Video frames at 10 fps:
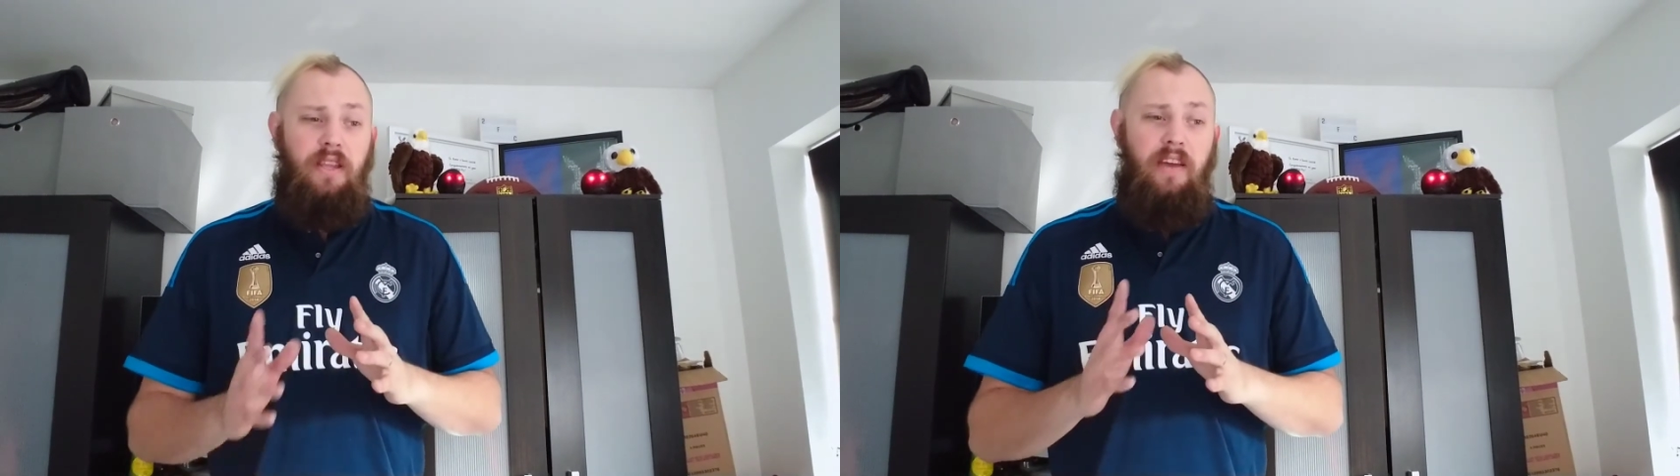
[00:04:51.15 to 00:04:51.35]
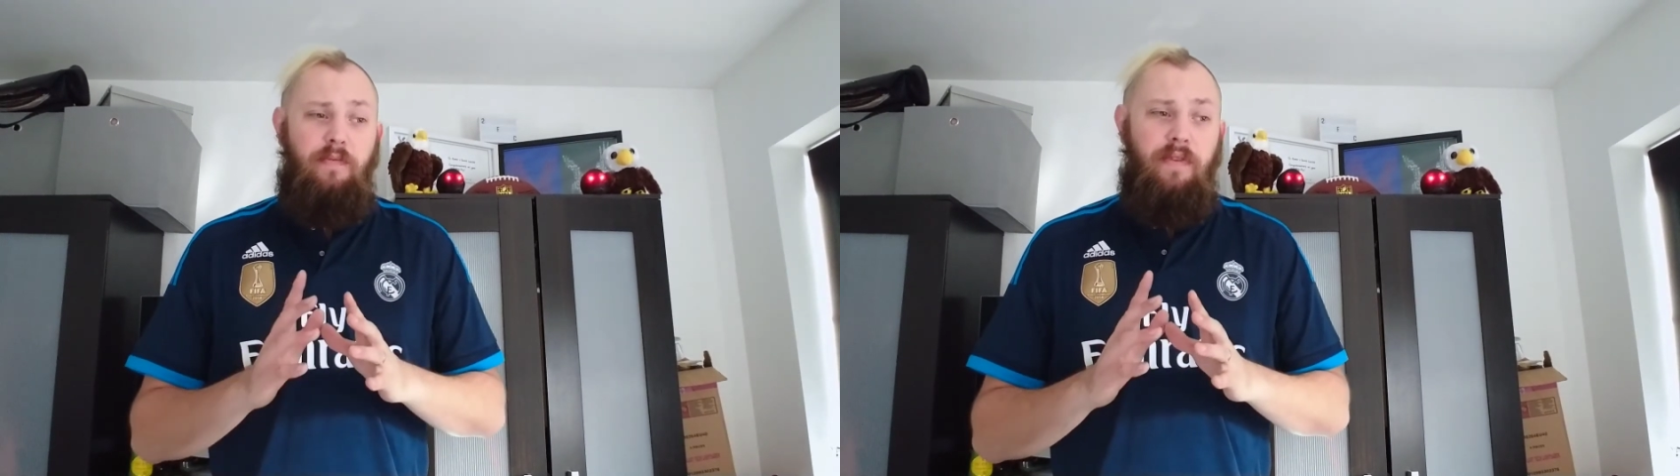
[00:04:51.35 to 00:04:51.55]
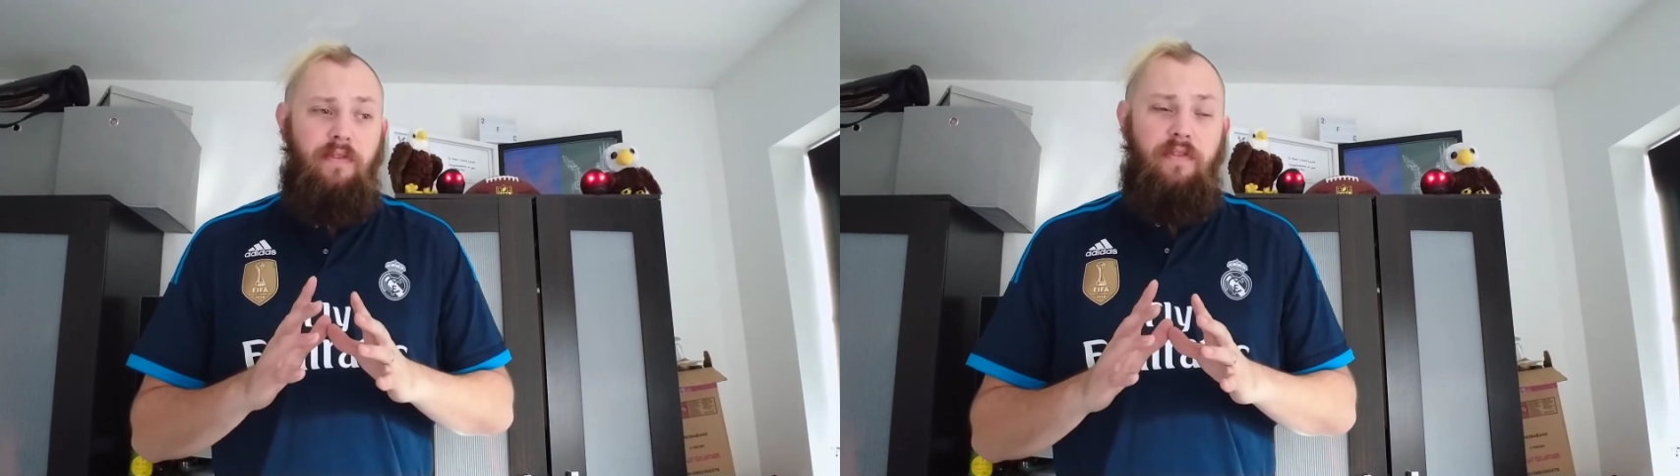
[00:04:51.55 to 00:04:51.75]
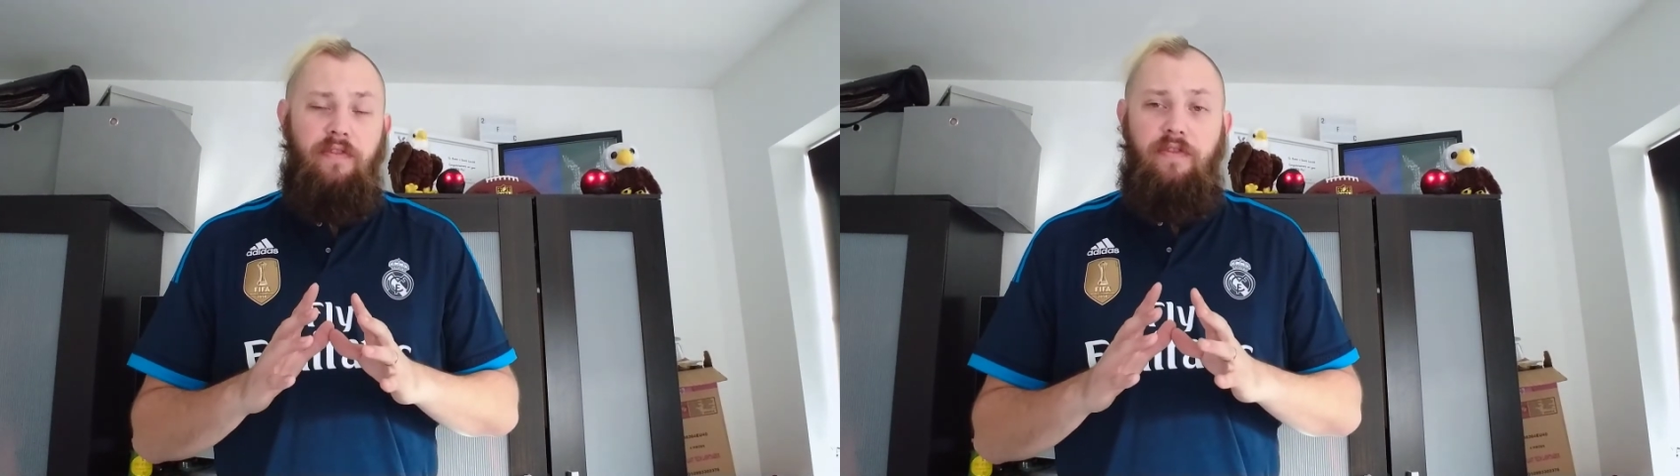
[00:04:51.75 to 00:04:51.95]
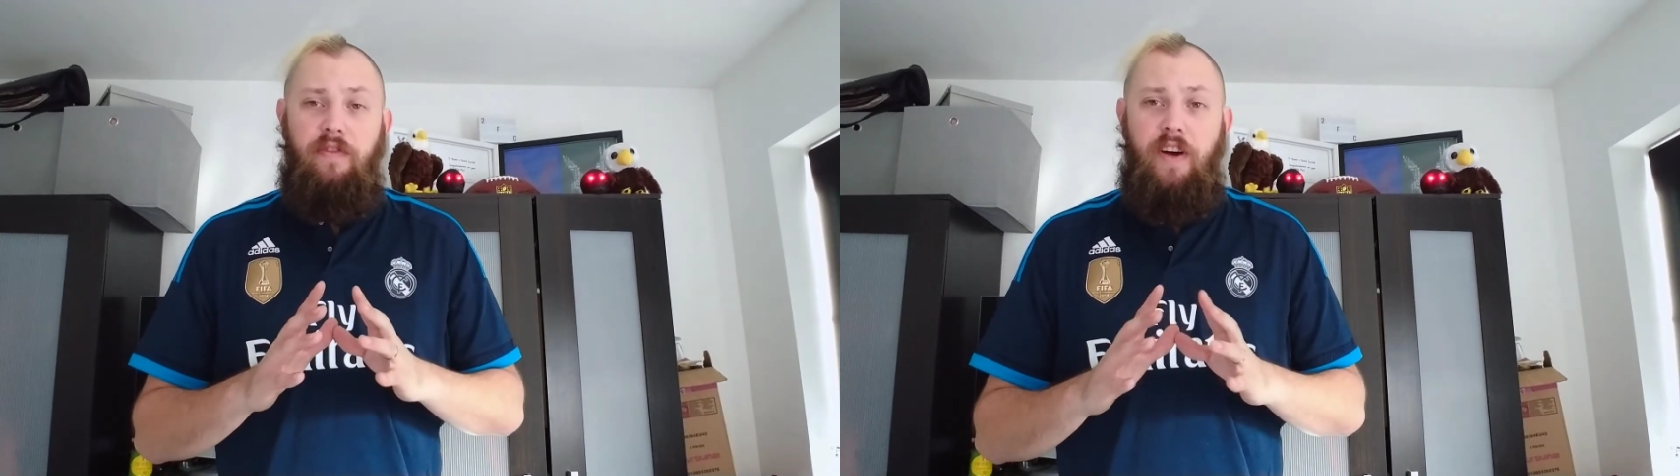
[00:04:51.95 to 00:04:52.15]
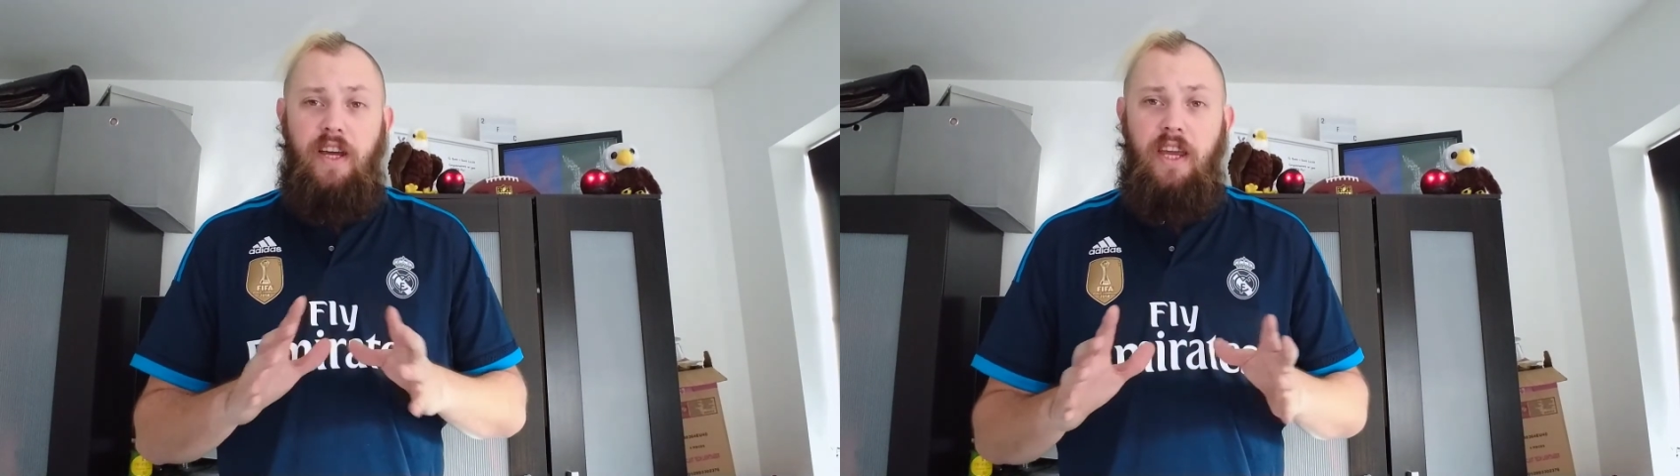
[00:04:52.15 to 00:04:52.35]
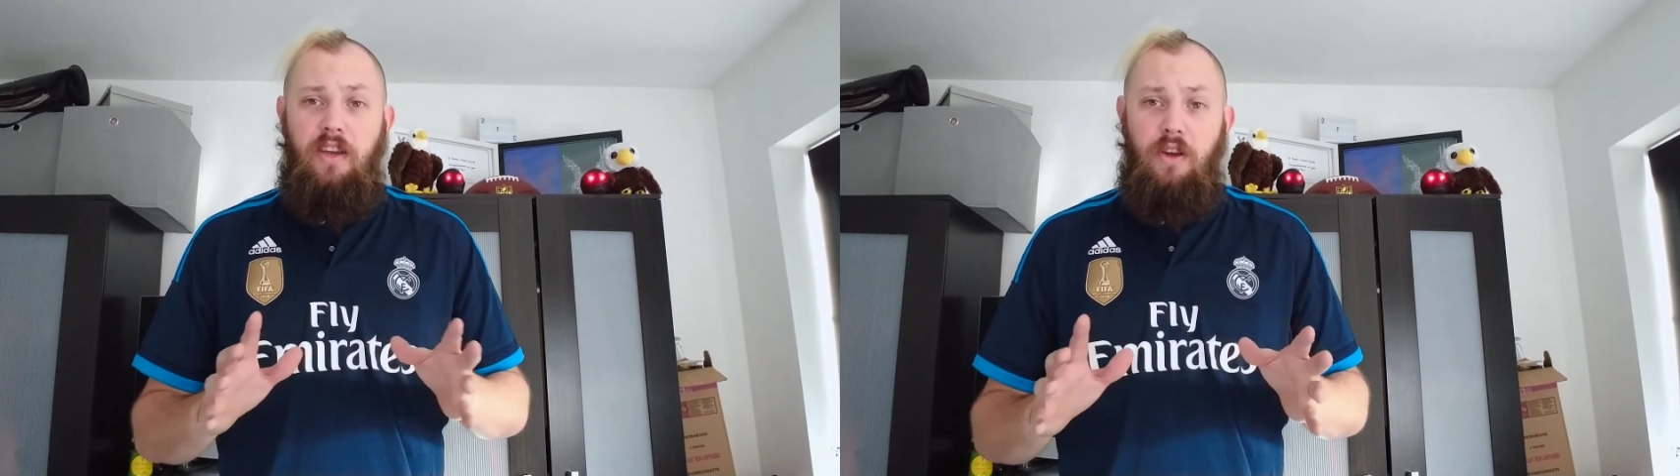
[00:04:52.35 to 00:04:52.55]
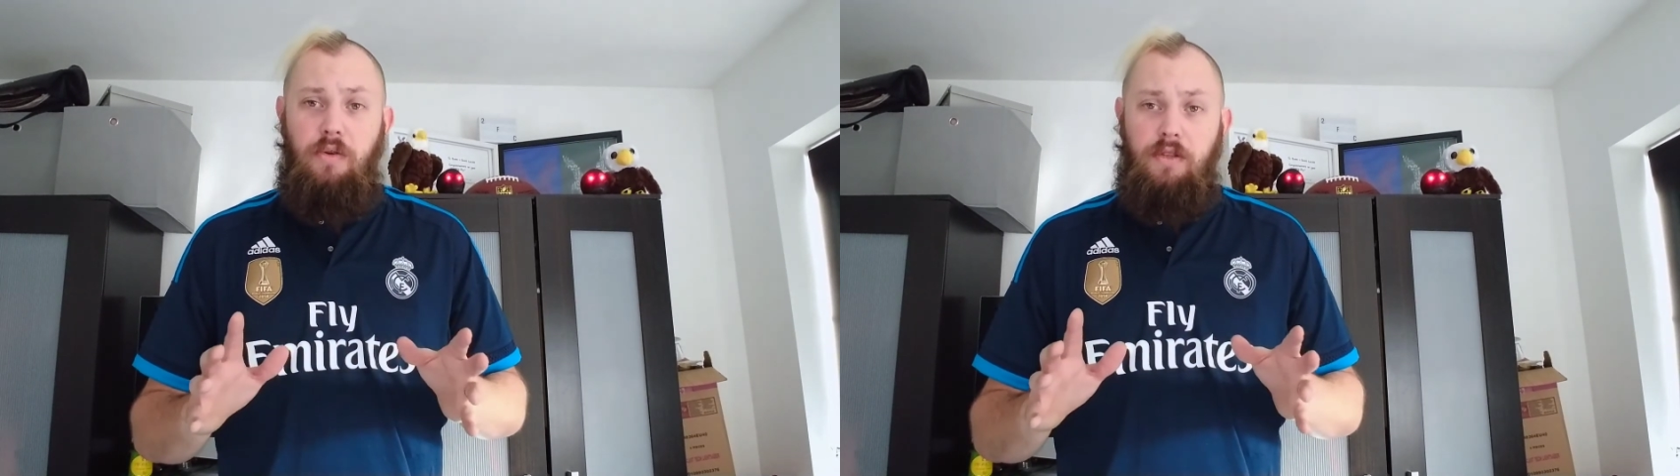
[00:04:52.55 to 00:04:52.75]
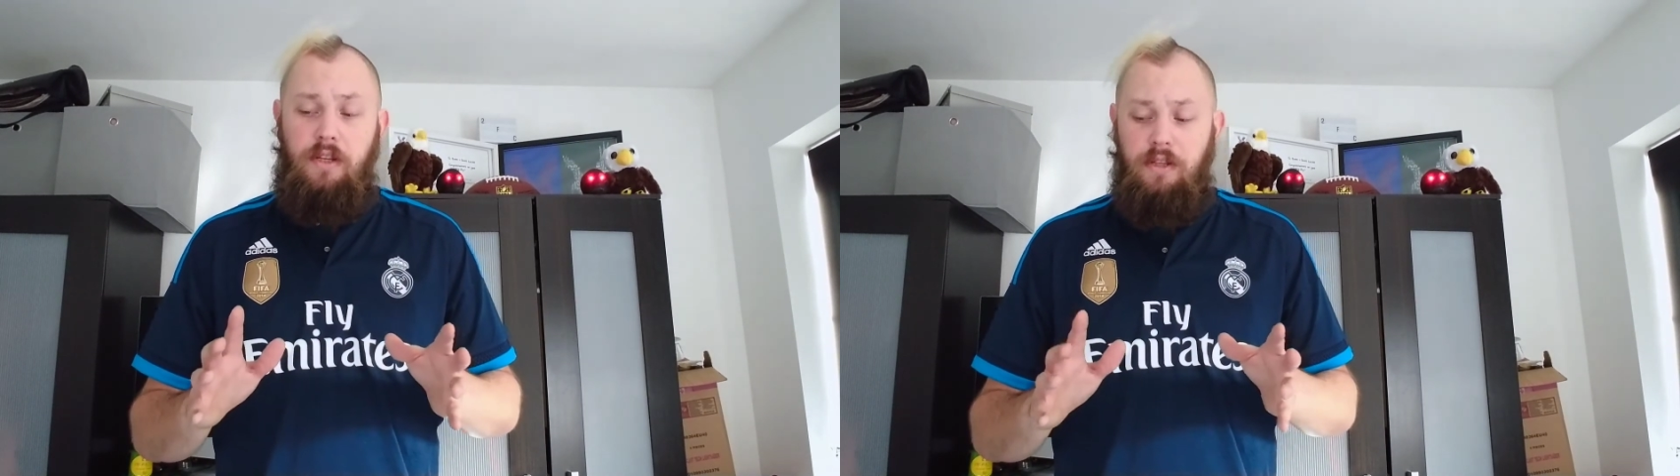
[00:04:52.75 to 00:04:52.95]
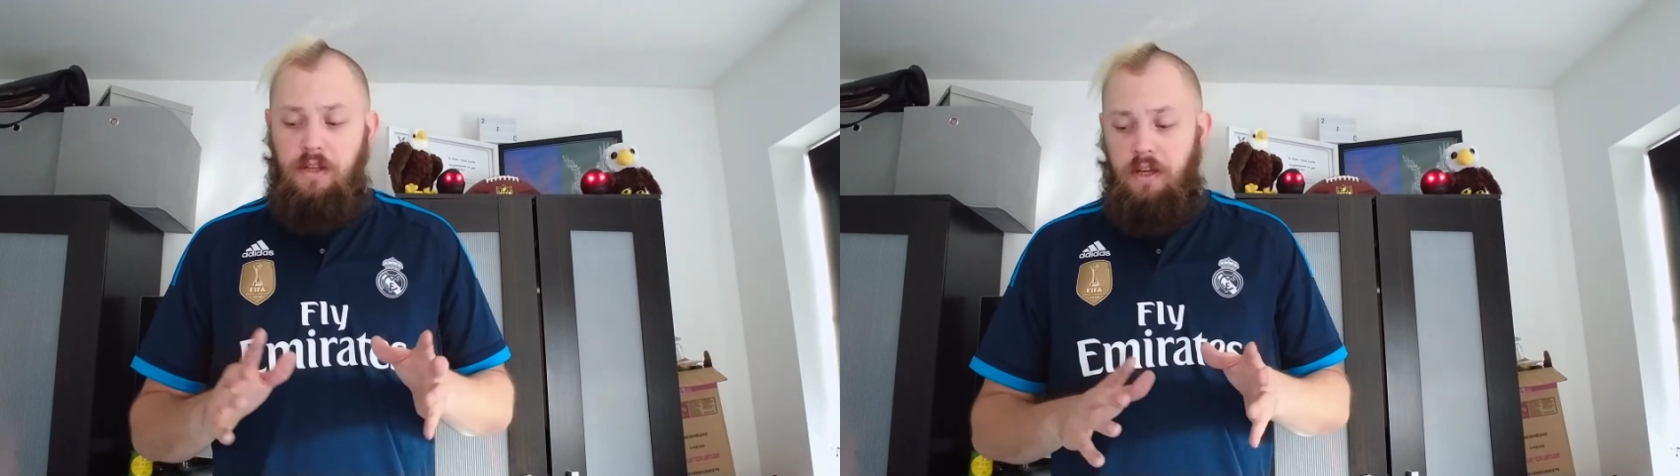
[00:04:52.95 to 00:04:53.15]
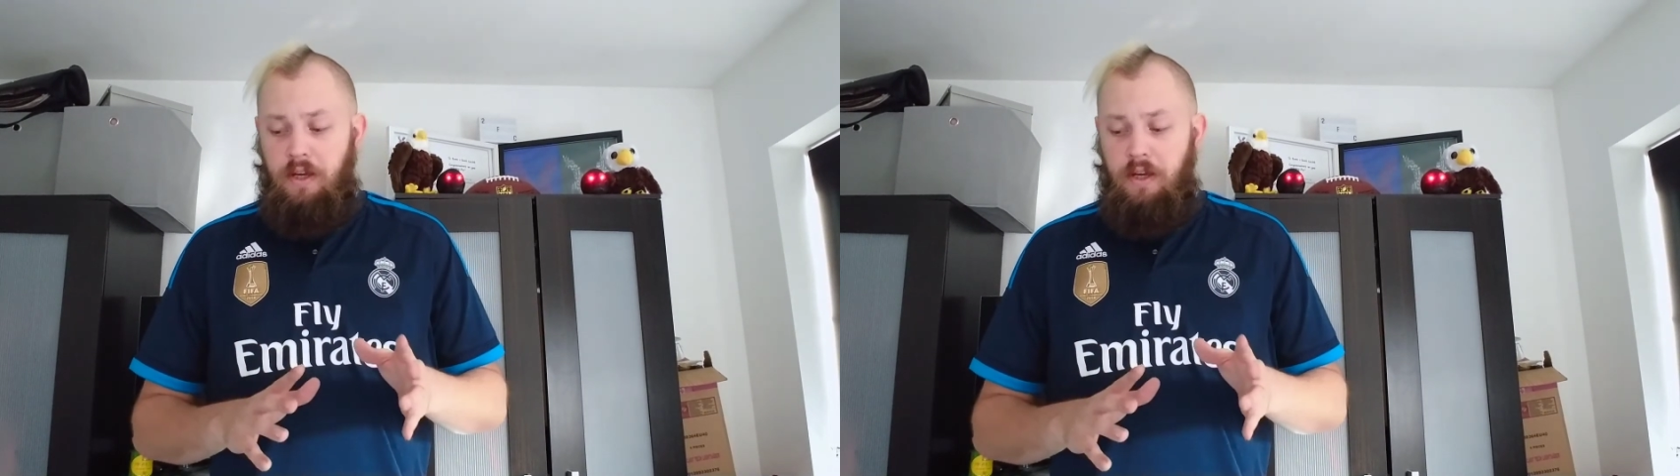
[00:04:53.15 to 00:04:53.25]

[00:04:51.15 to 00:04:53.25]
they've been fucking useless.